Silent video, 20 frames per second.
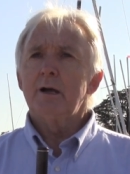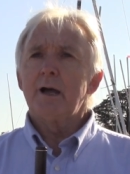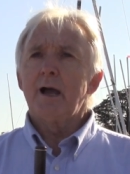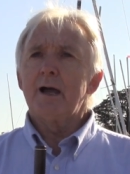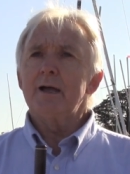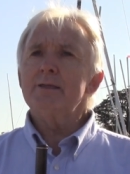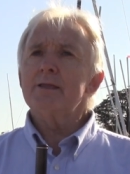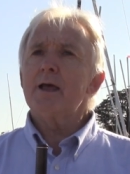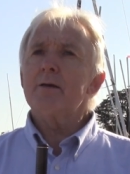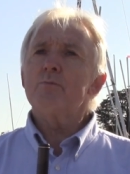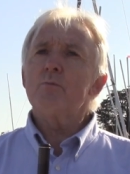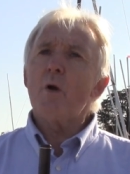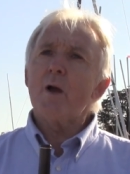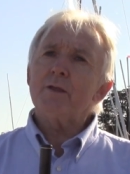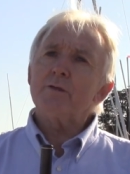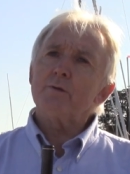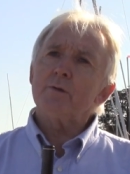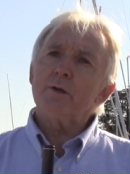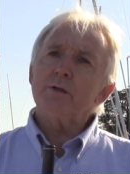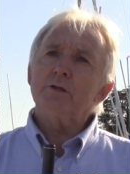and then
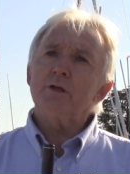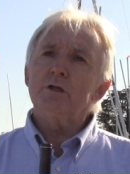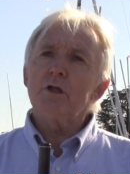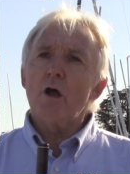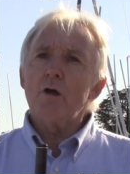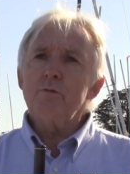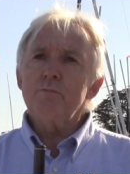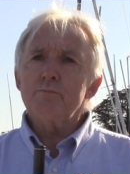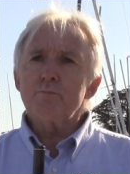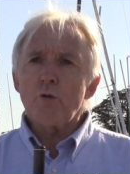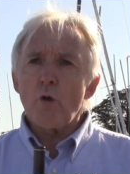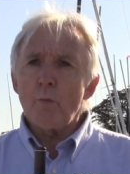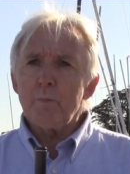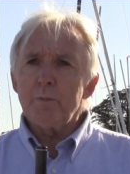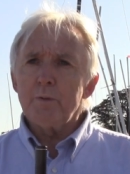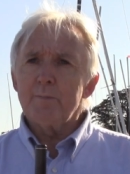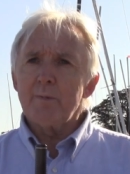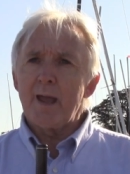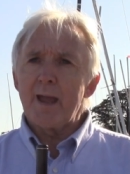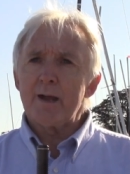weathering the known
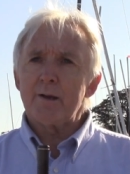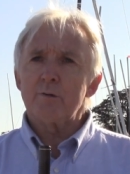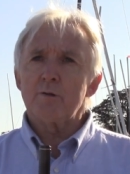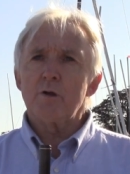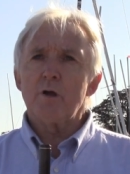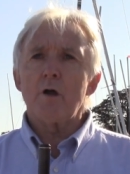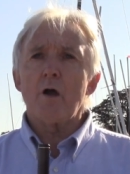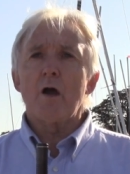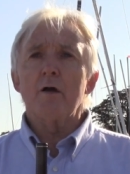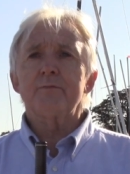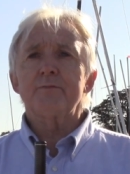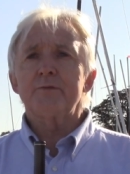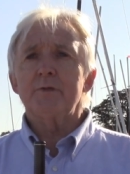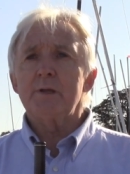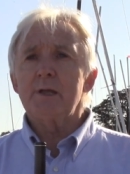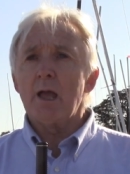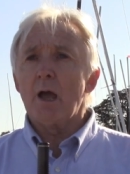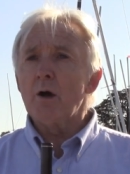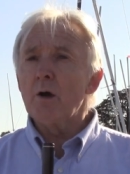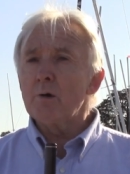problem area of
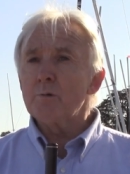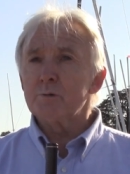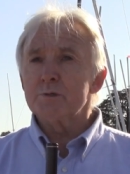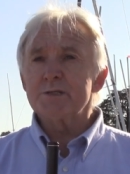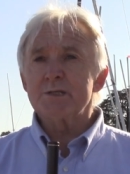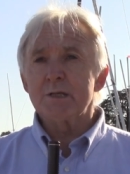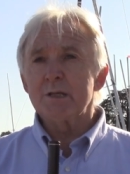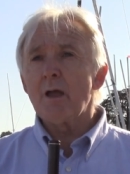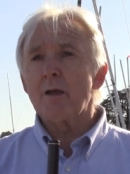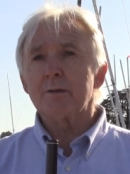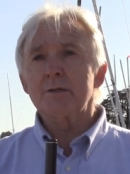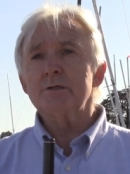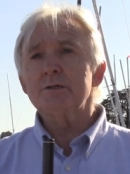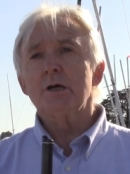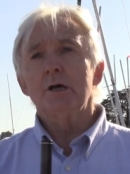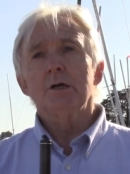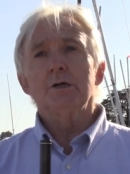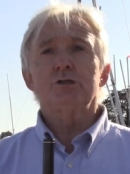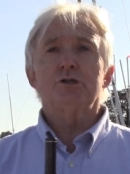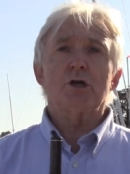the Owers
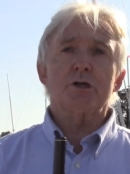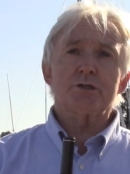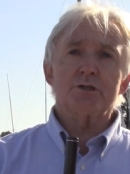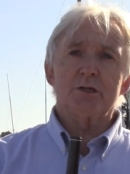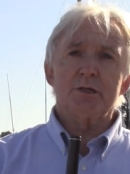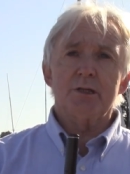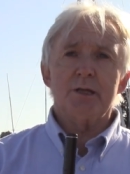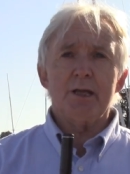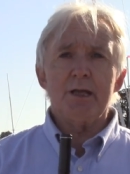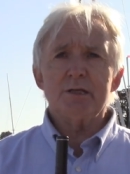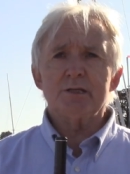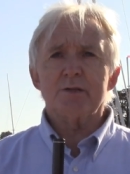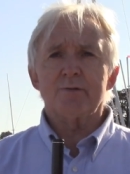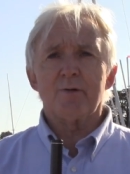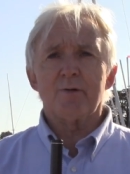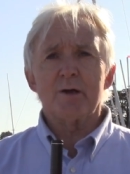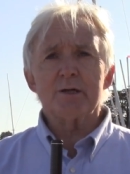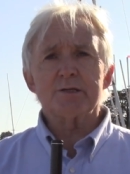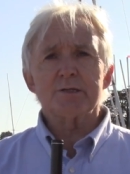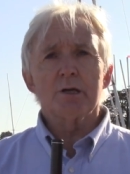Light just to the east
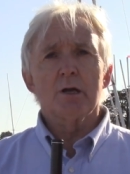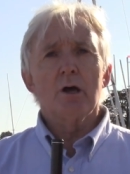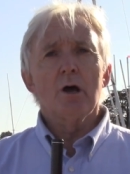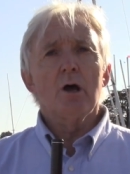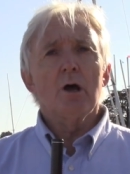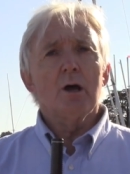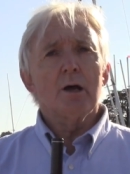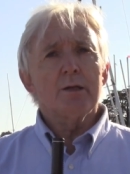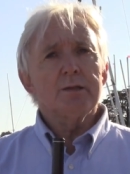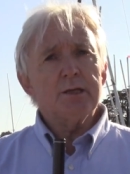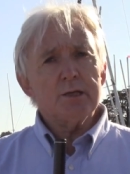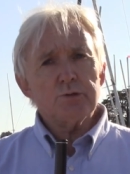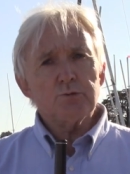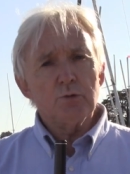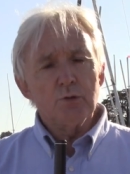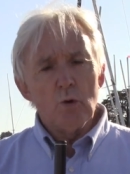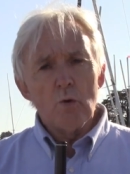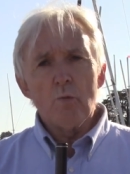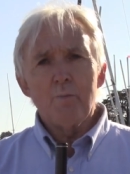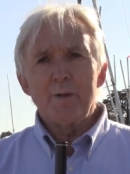of us, this
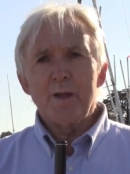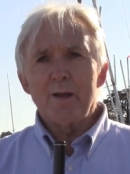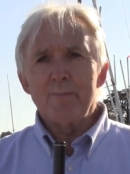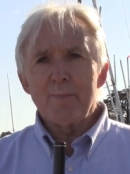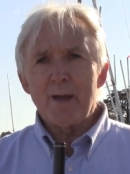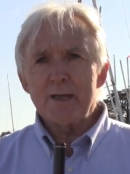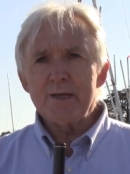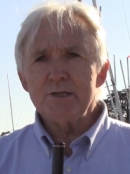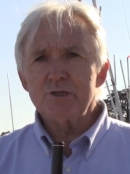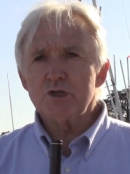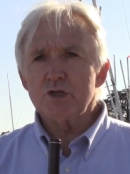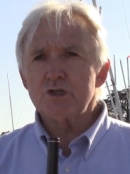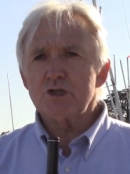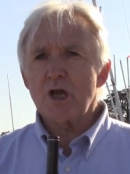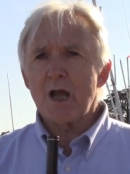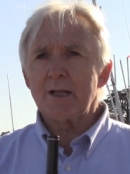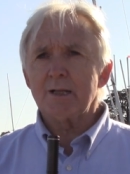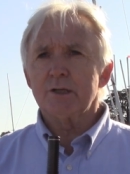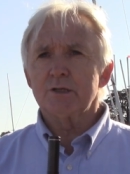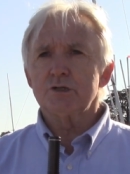would all be a major
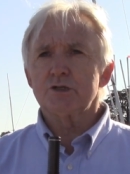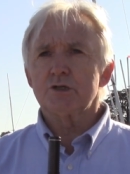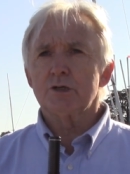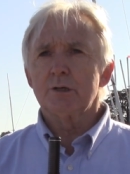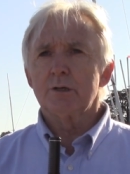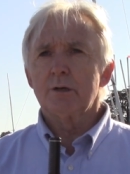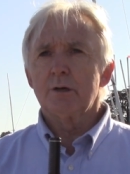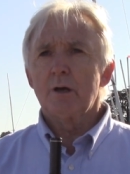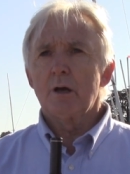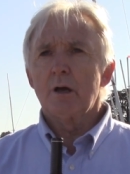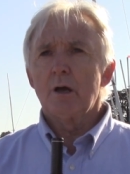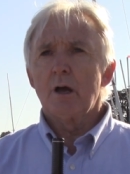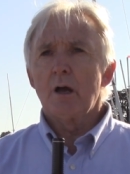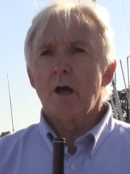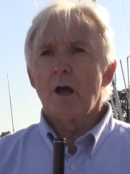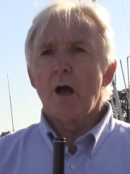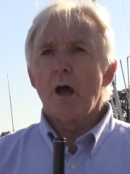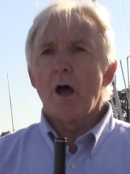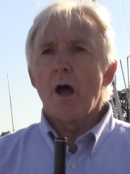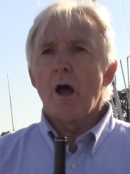challenge.
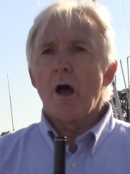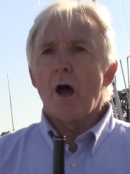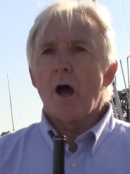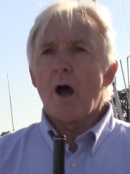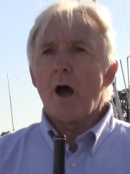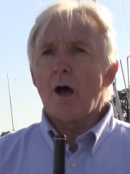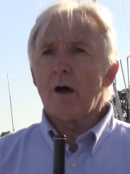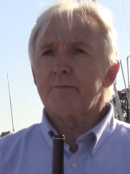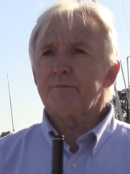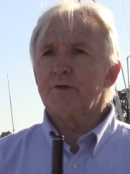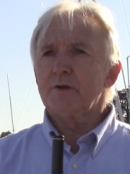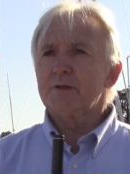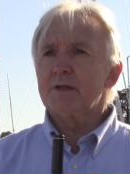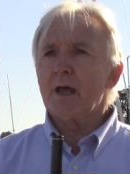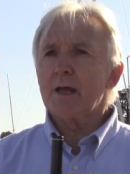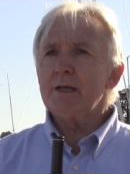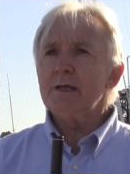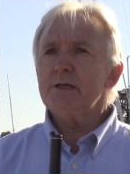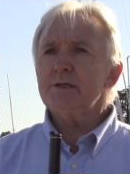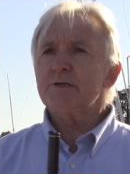After
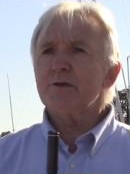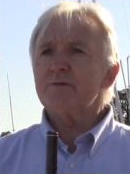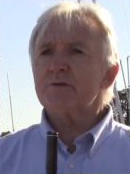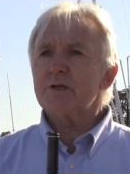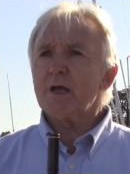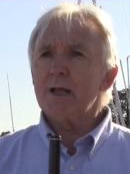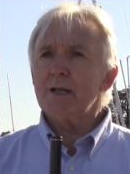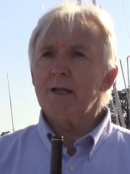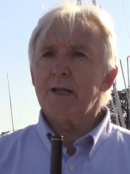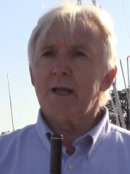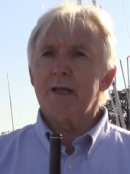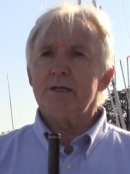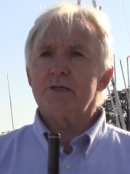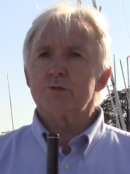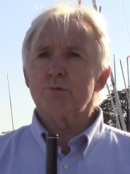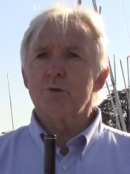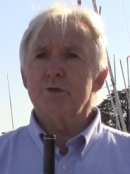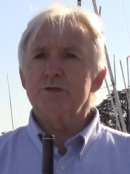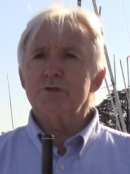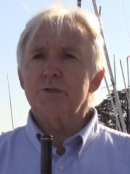days of sailing
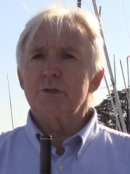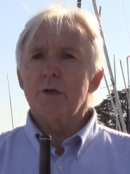eastward,